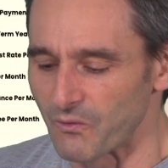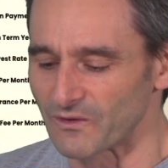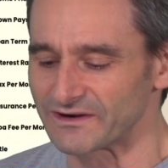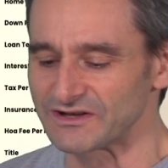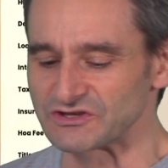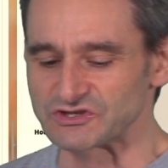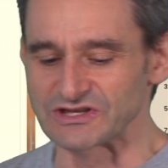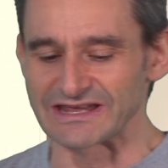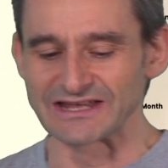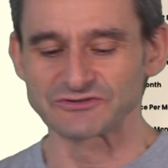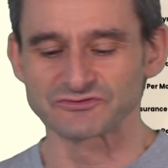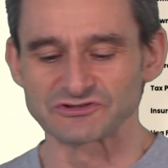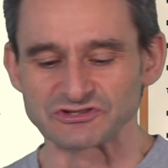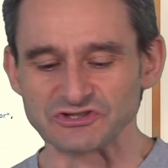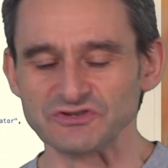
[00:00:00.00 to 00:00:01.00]
we're going to
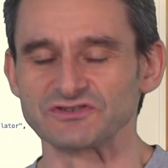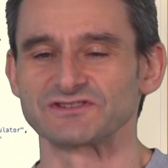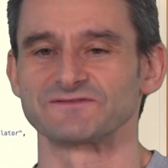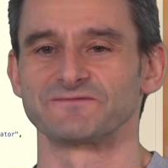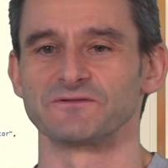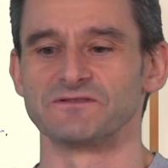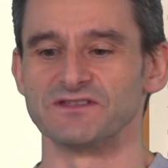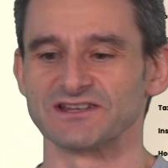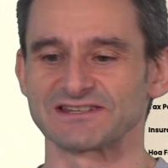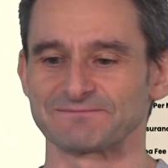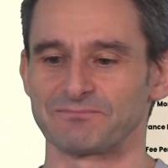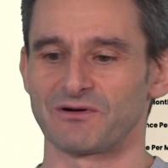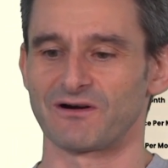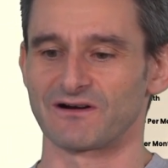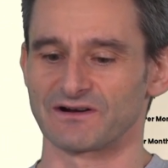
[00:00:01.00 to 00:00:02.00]
introduce for this
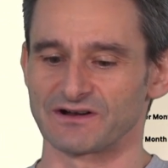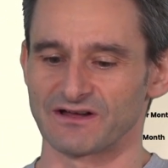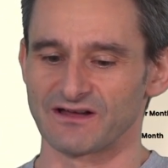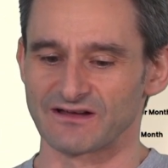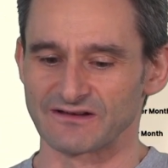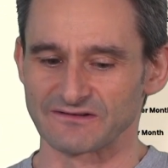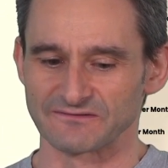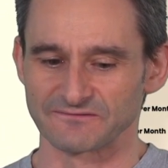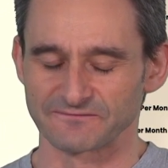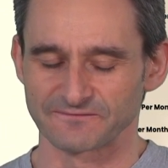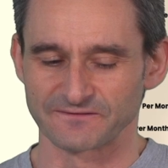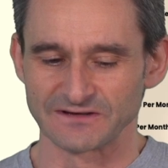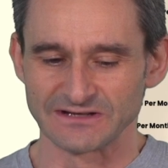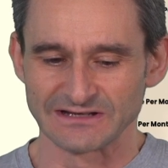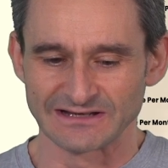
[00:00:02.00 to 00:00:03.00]
part
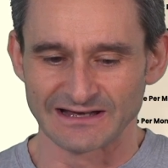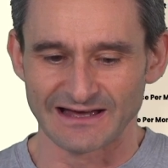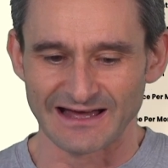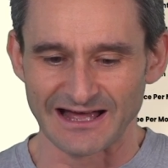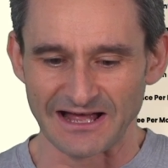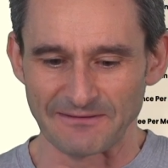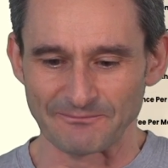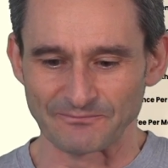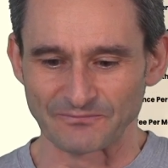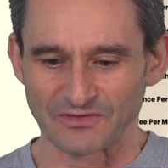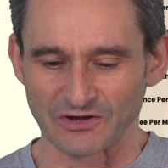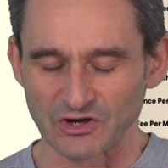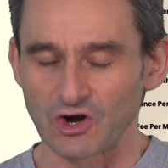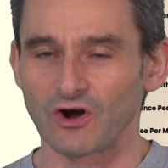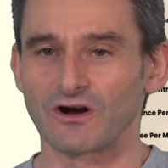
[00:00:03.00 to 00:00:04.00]
of
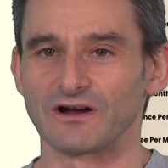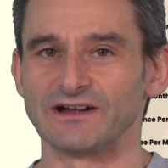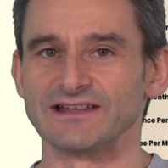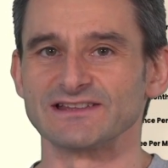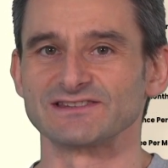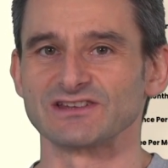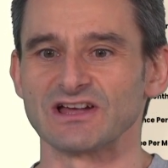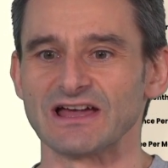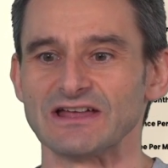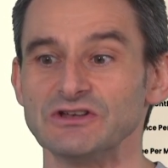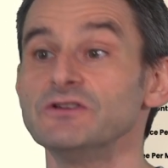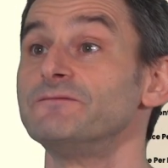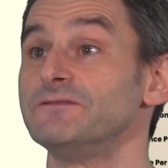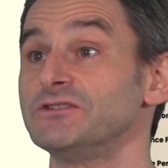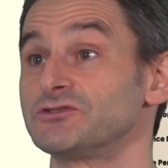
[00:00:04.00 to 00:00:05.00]
the card is a
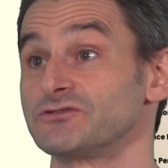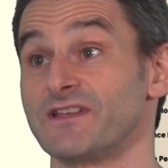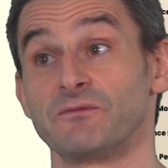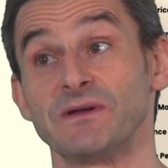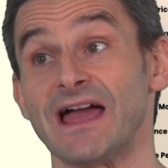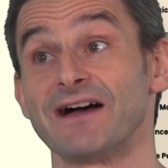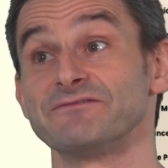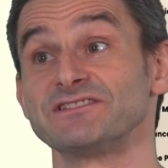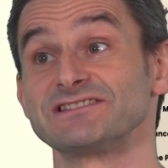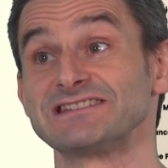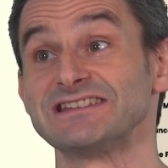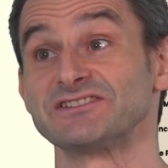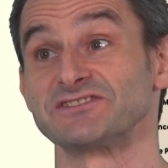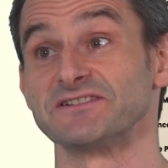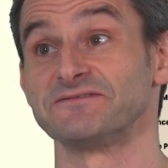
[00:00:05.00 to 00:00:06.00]
new feature that we haven't
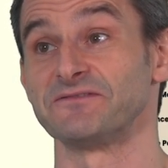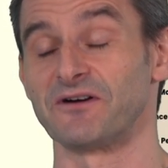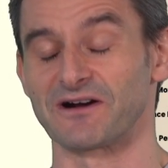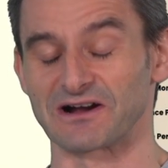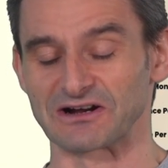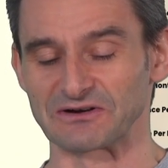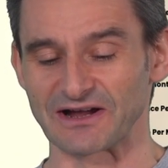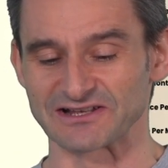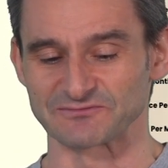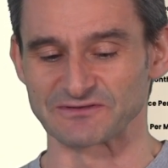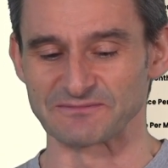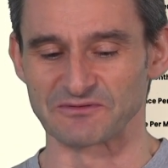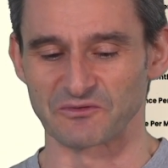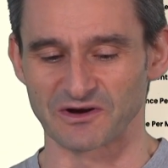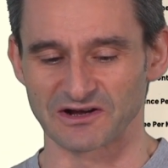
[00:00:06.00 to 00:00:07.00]
seen so far as
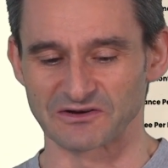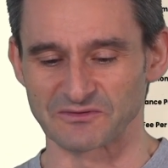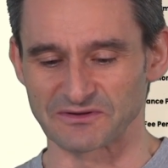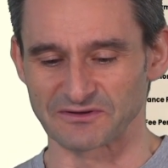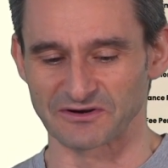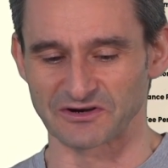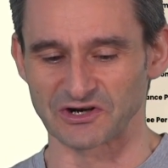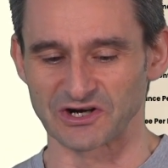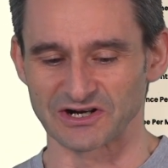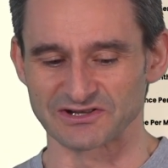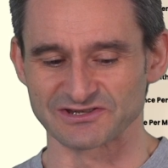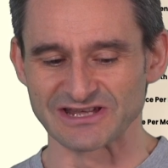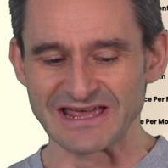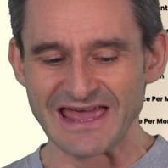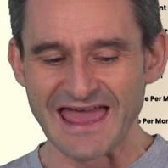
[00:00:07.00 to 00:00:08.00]
we've been working with our
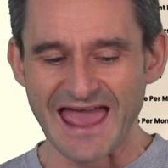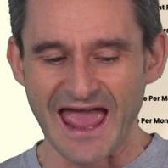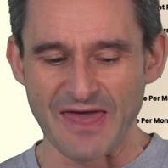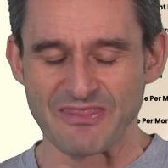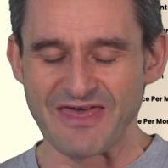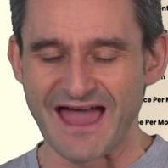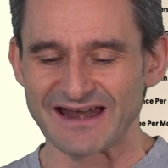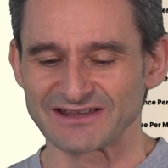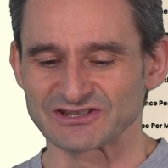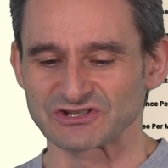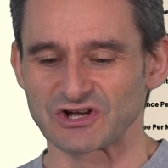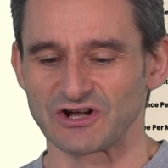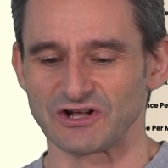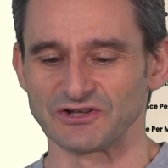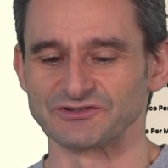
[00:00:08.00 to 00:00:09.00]
cards, and that is
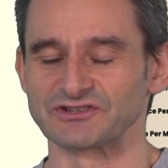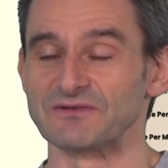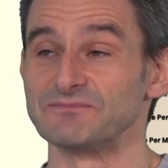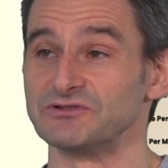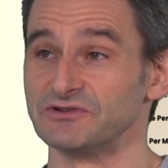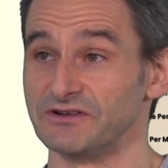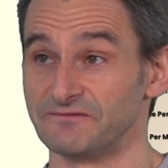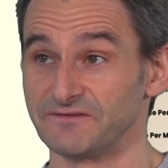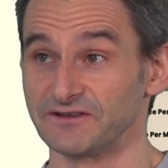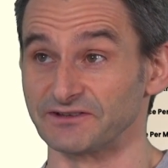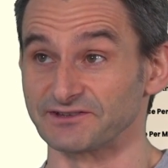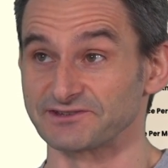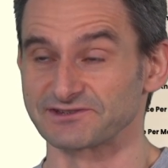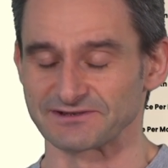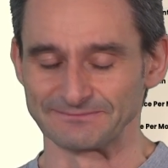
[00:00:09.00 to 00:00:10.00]
called computed
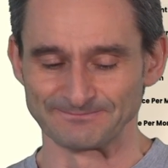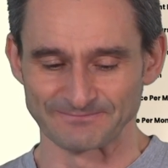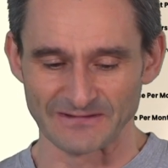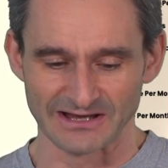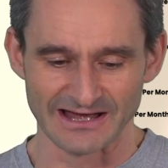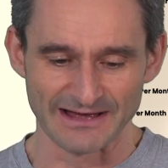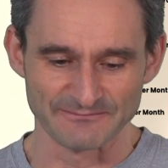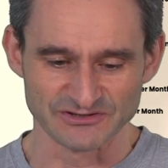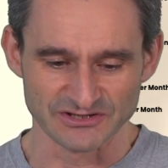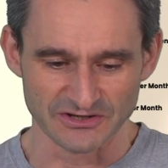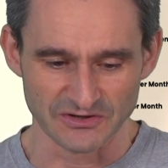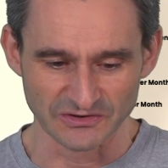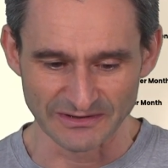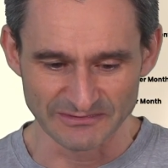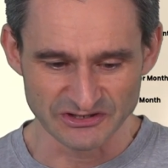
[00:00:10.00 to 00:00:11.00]
fields.
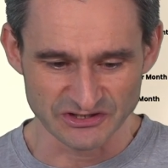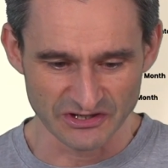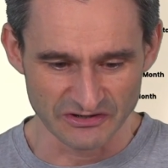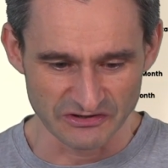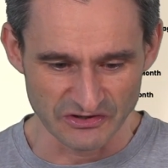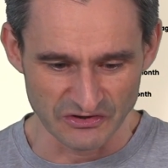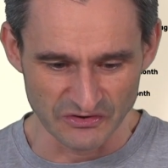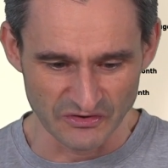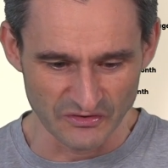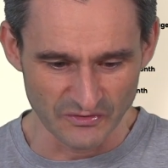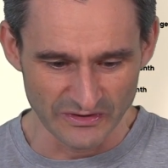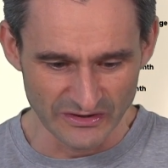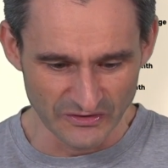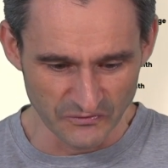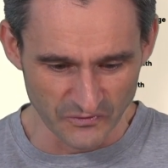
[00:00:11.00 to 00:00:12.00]
So let me show
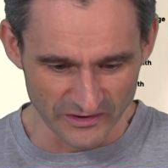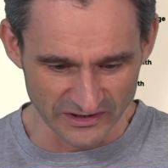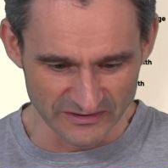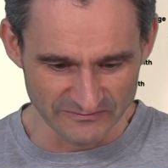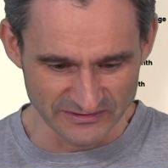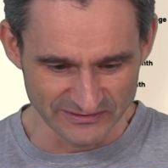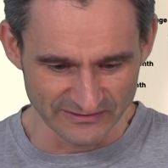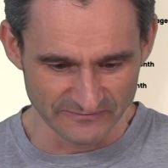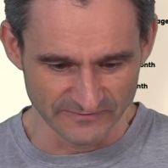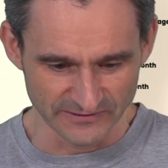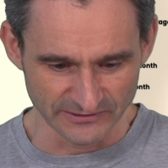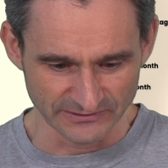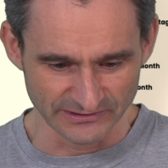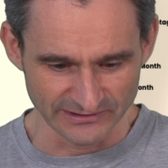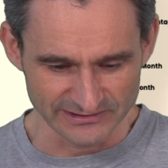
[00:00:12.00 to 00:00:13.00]
you what a computed
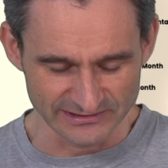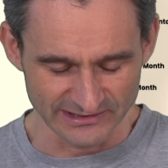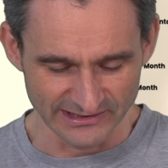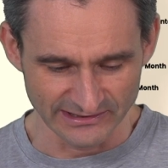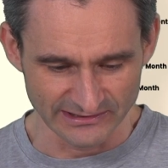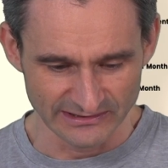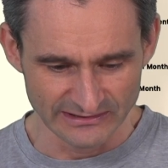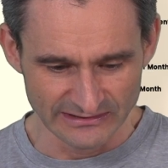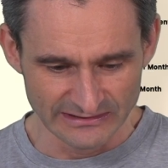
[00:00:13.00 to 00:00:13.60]
field looks like.